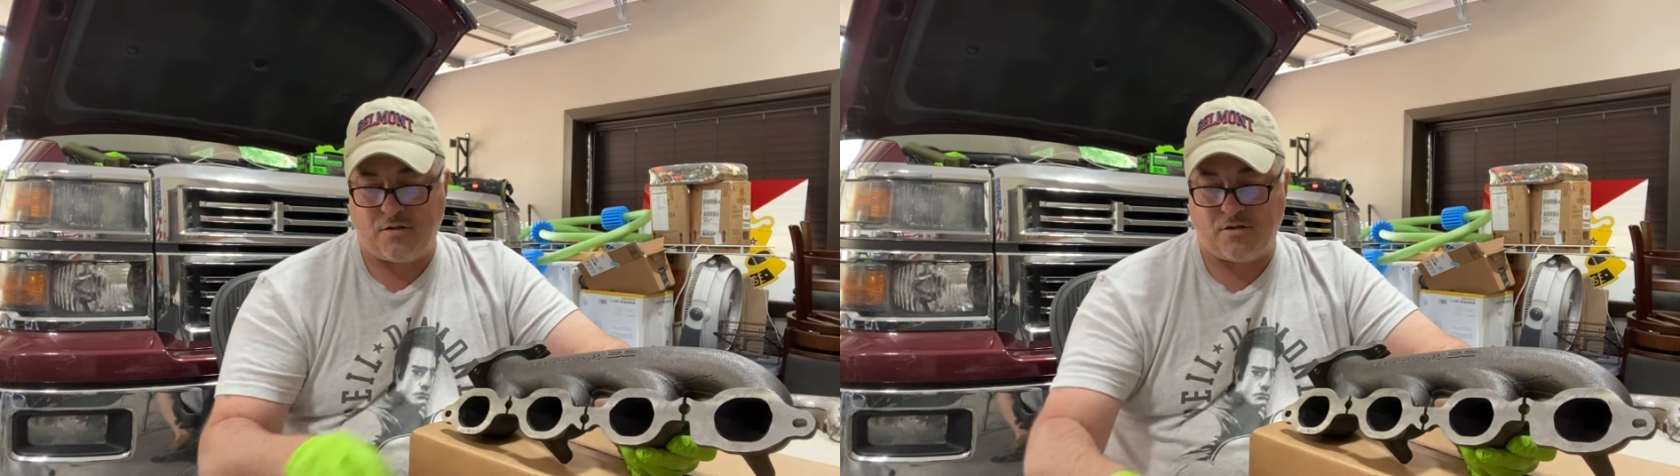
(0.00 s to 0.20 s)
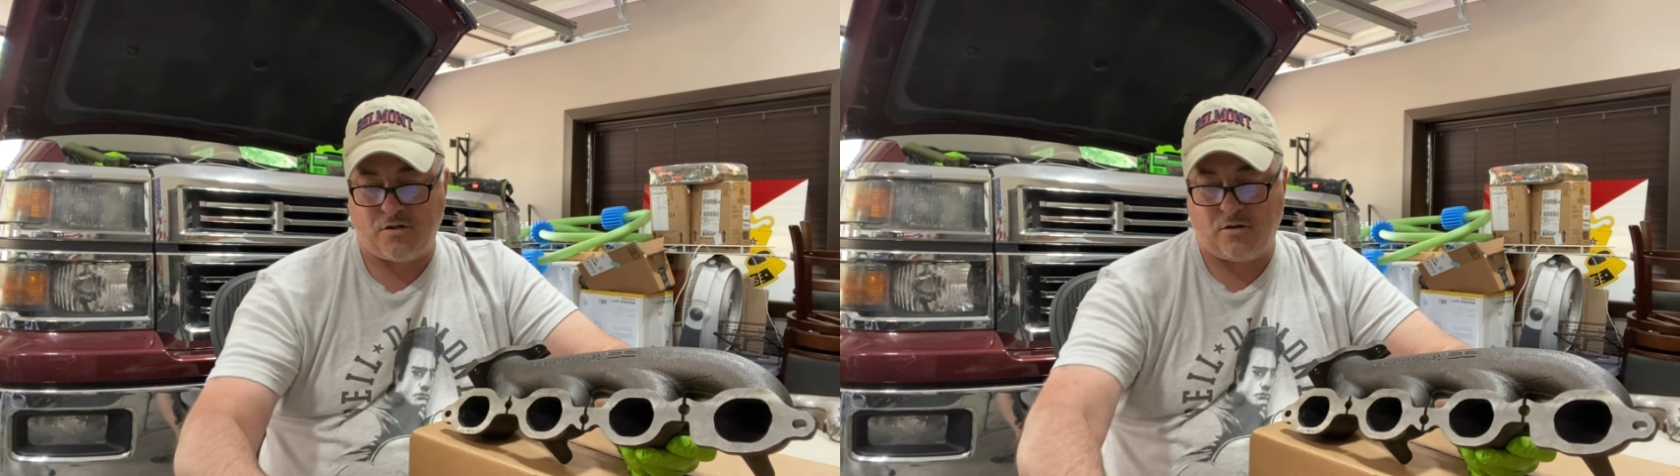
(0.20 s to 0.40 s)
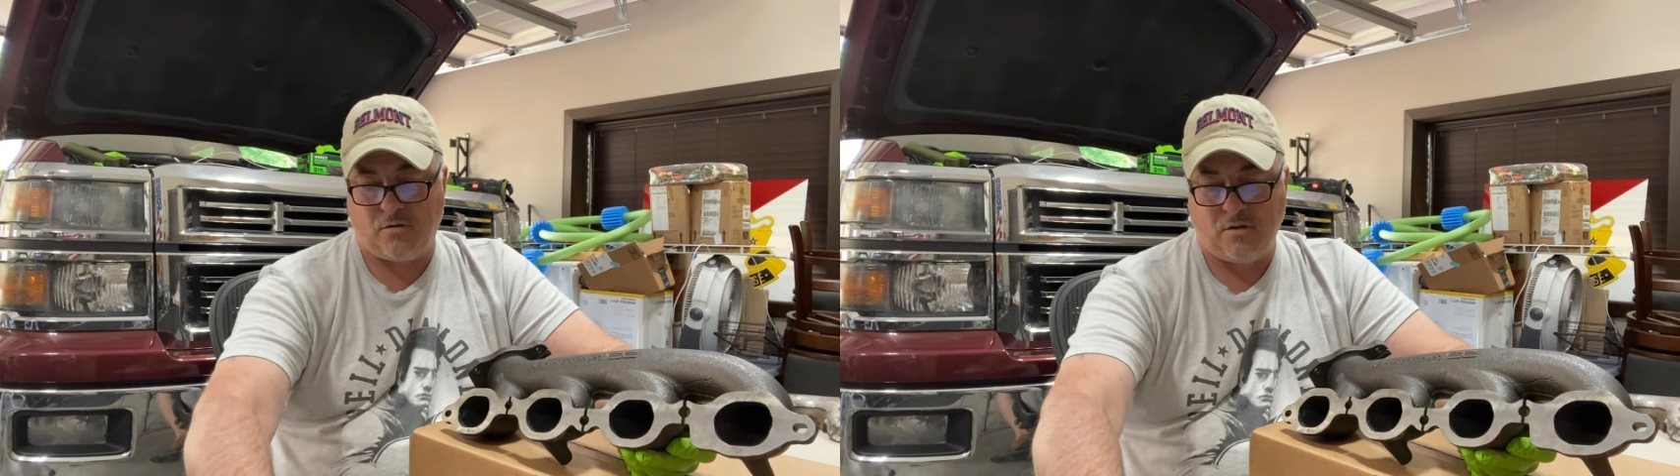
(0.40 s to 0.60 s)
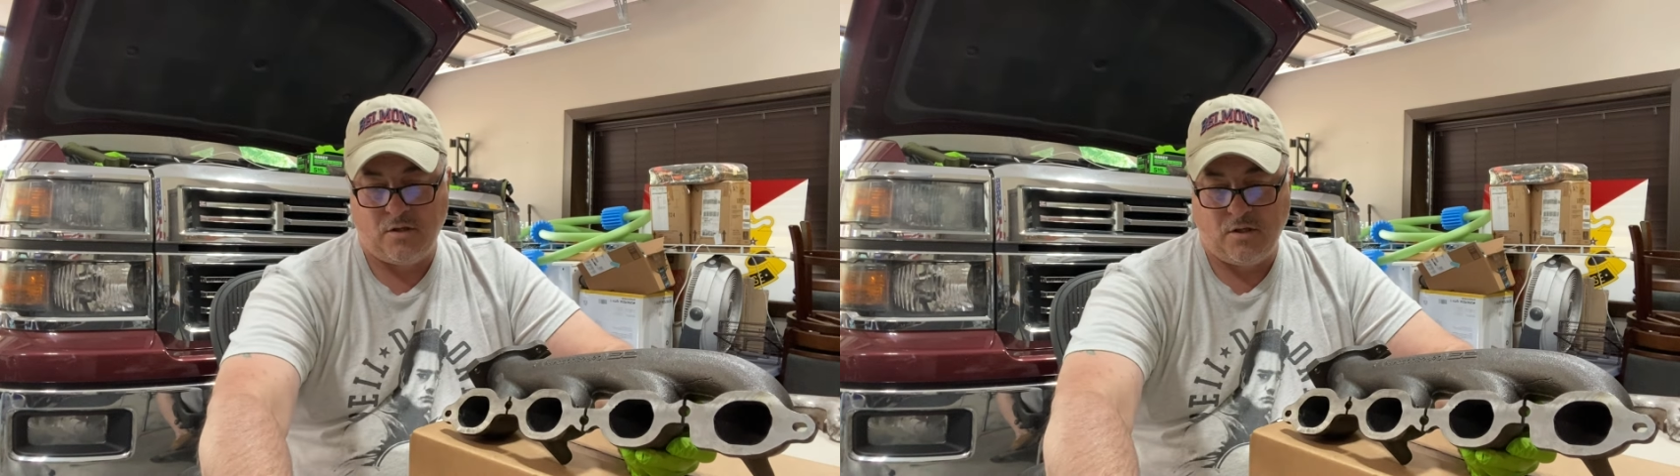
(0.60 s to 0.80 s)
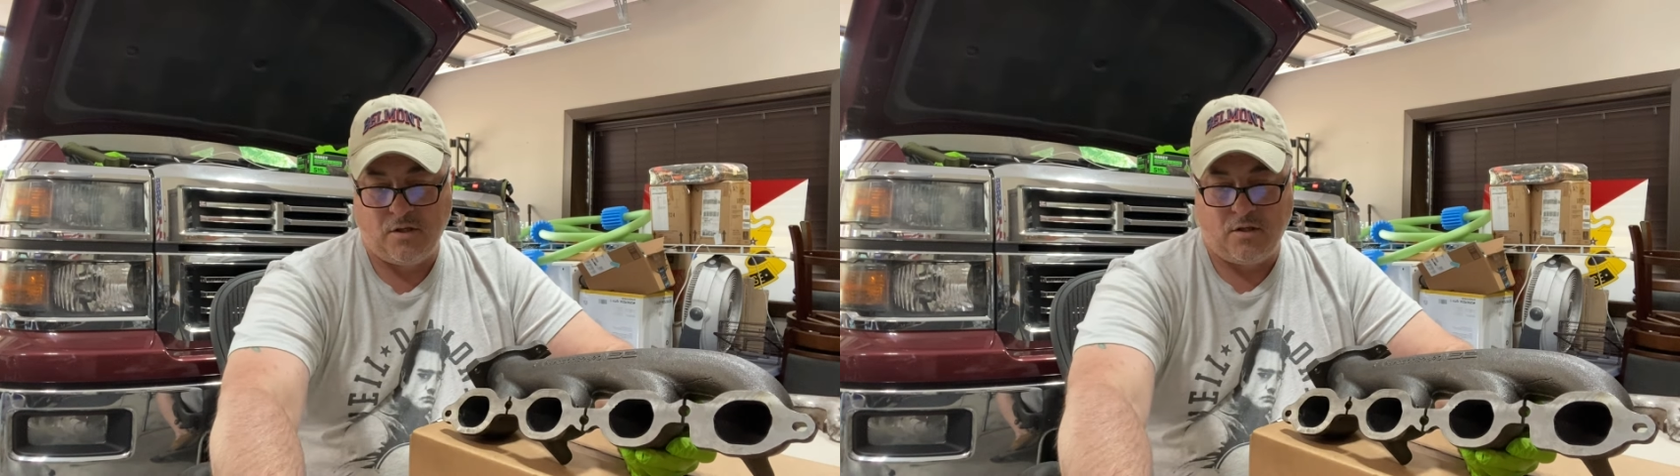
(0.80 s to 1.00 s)
So
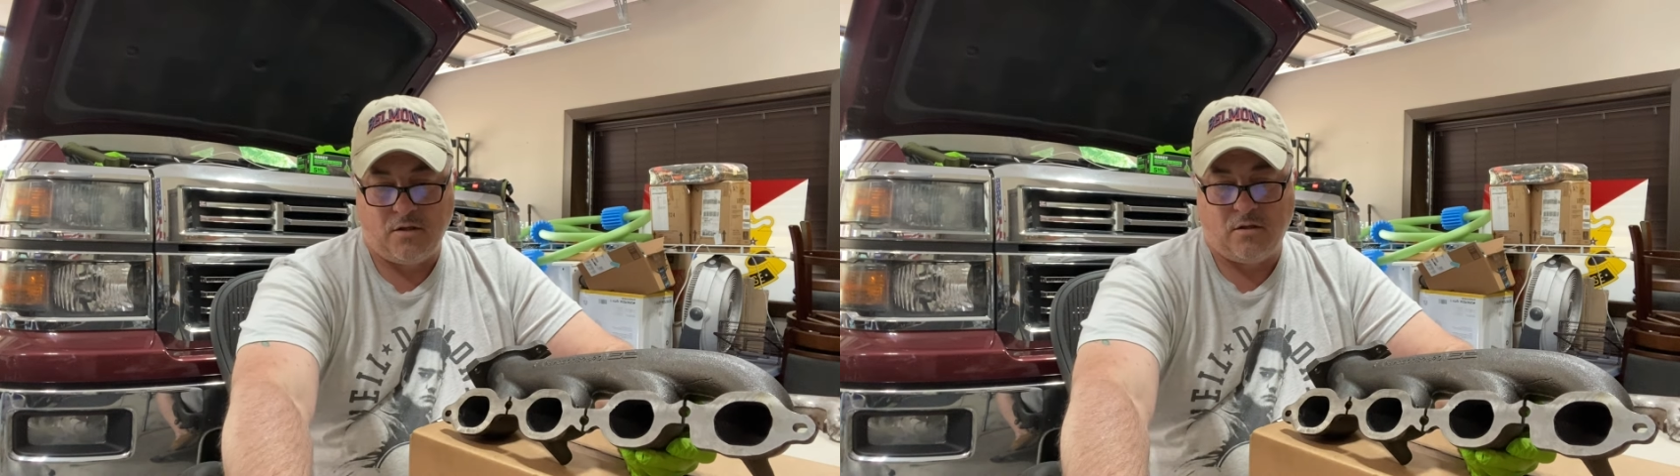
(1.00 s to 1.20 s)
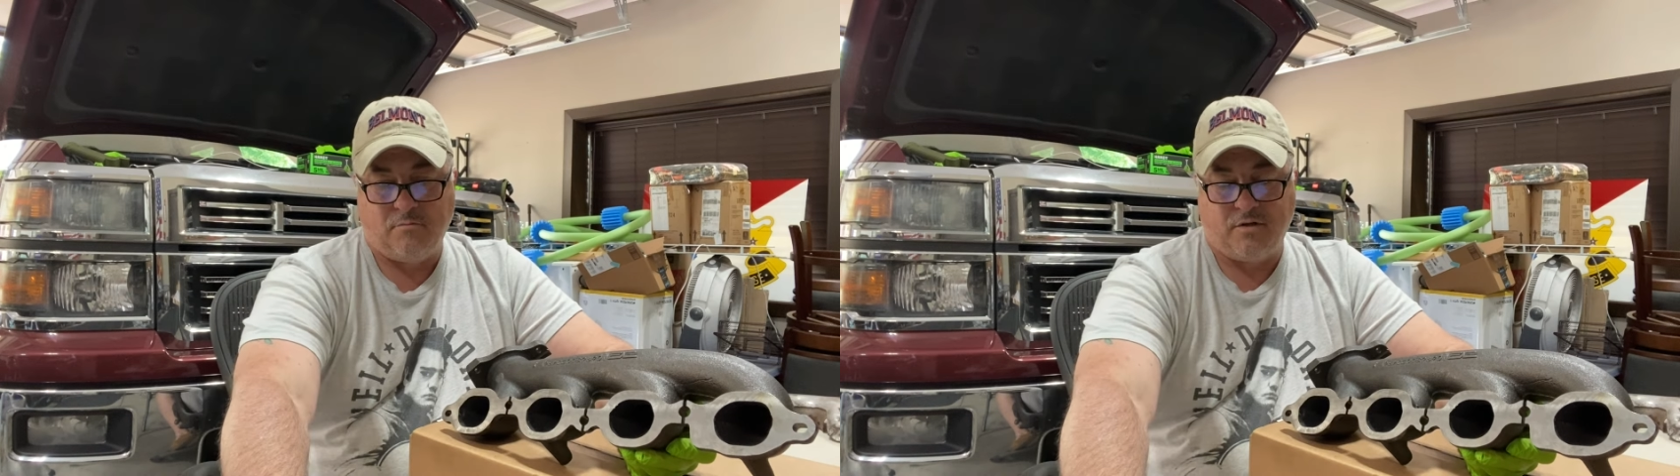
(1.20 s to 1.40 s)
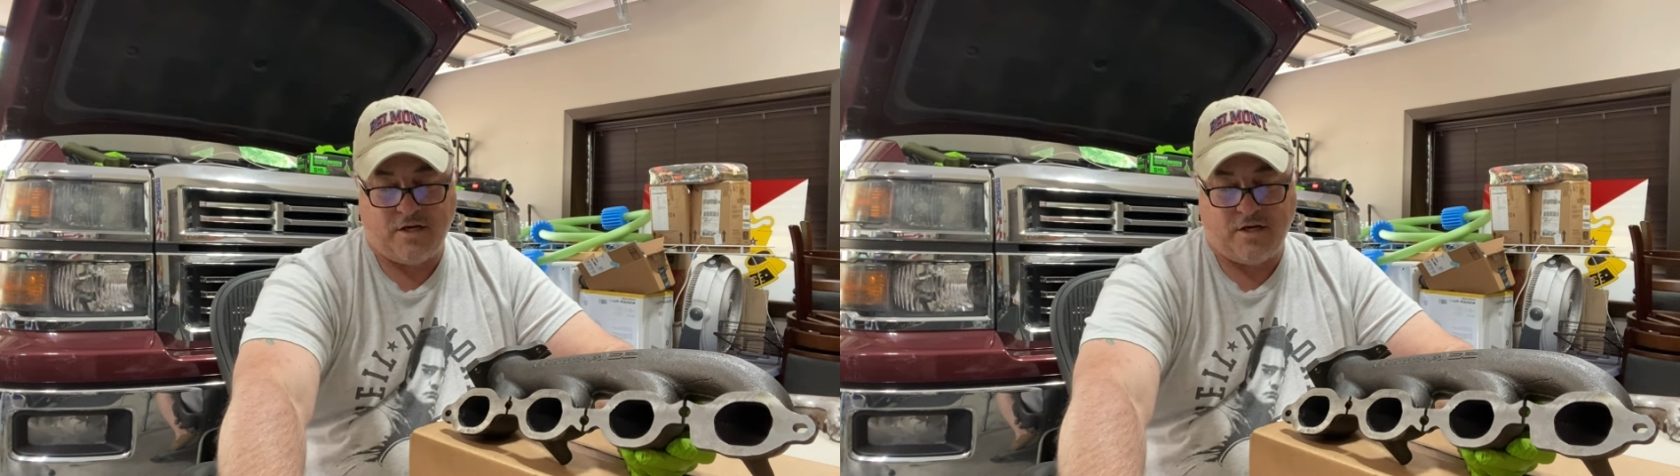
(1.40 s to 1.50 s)
but